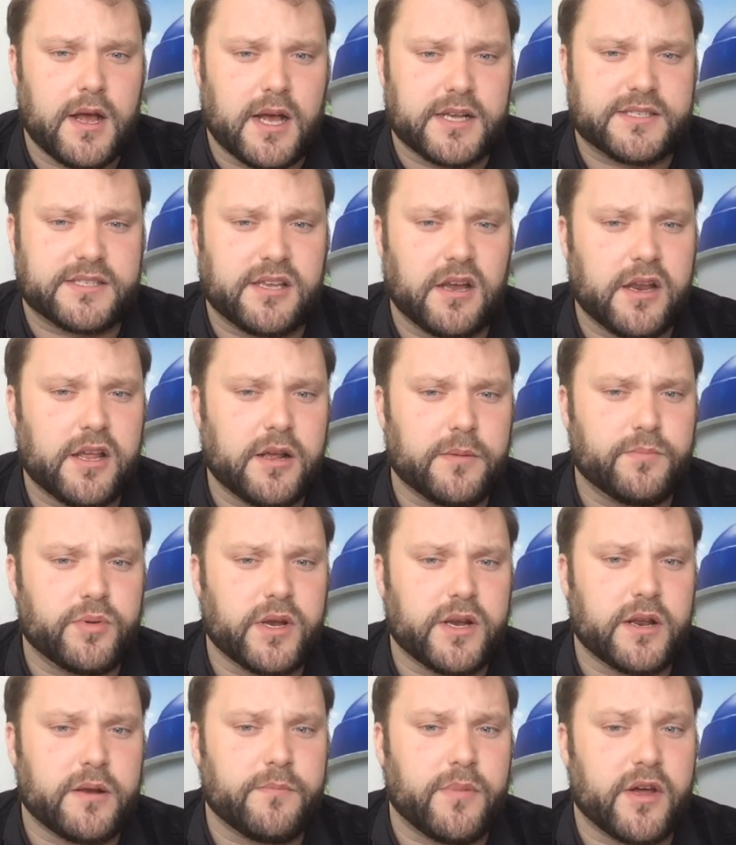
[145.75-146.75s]
A study
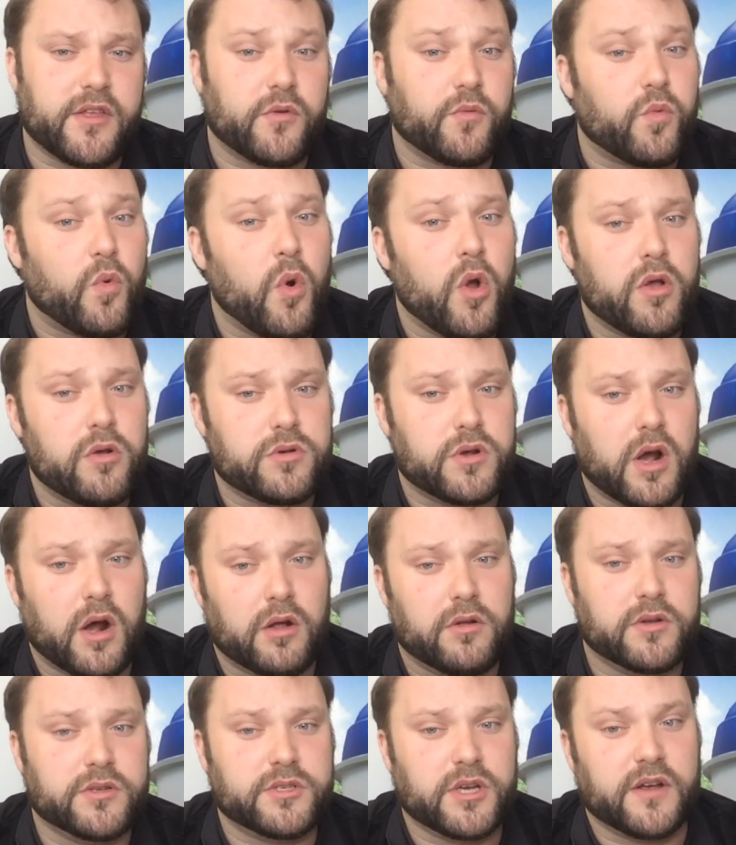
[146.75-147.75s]
completed by the Royal
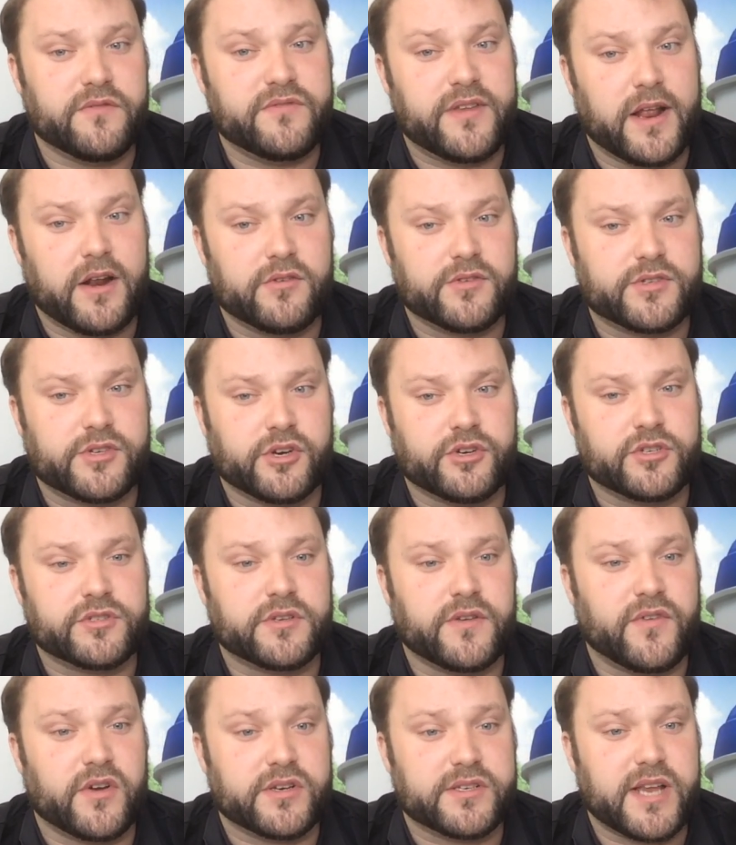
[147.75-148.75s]
College of Dental
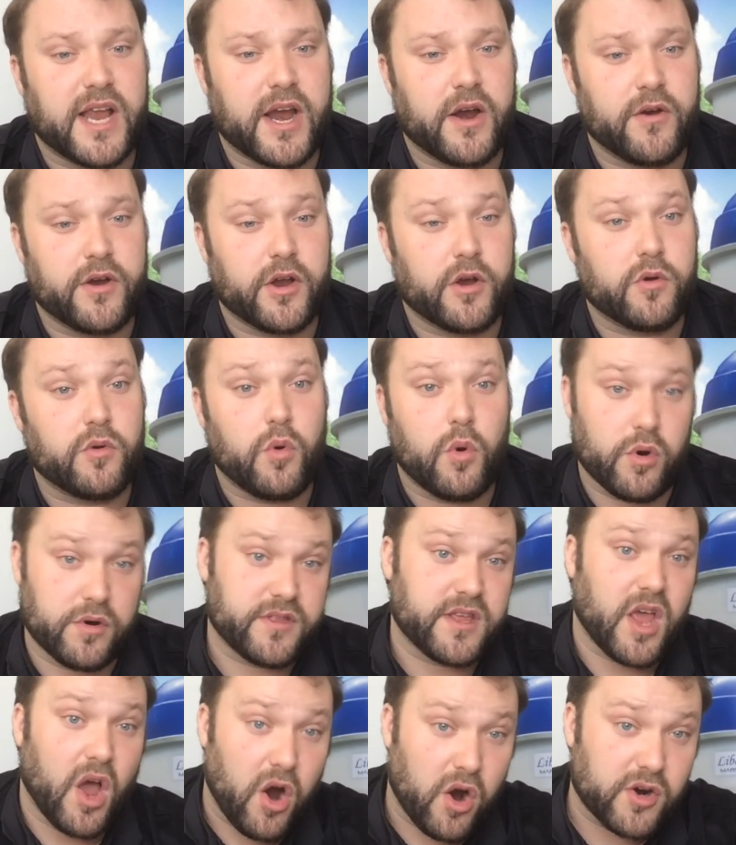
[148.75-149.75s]
Surgeons of Ontario, or
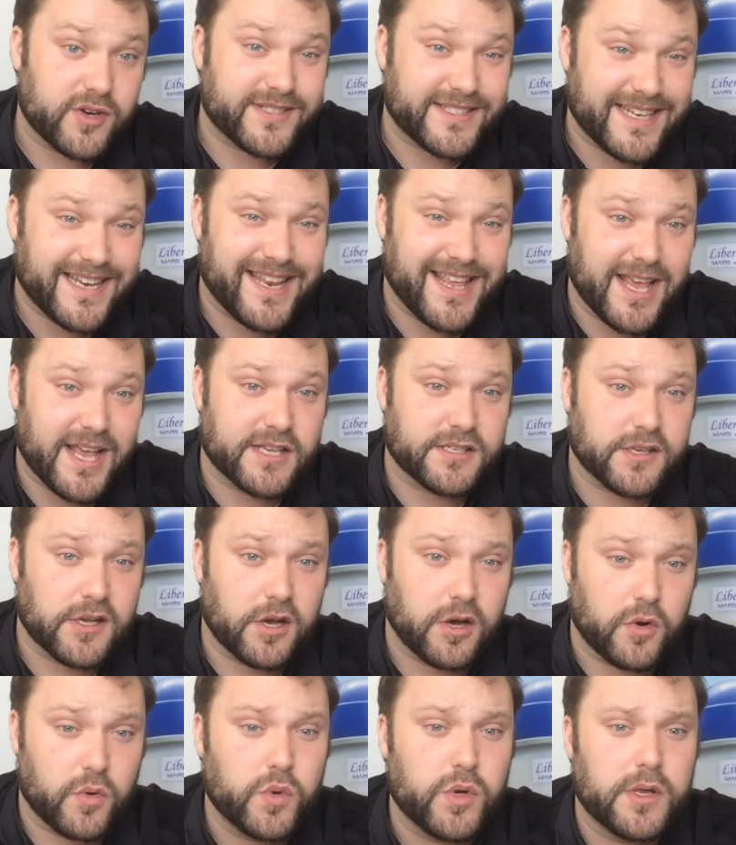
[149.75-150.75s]
the
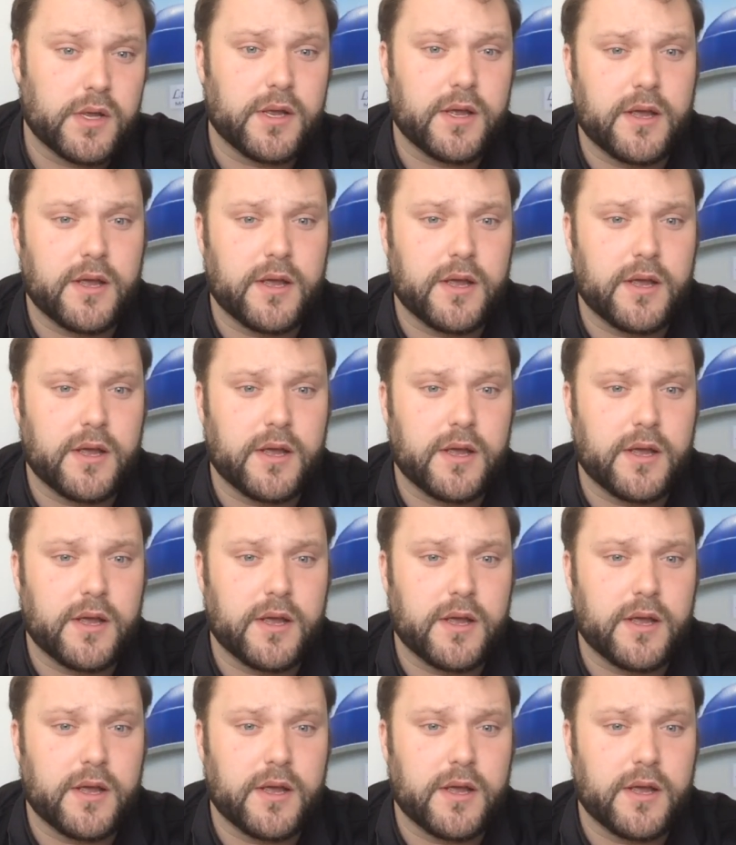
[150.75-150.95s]
RCDSO,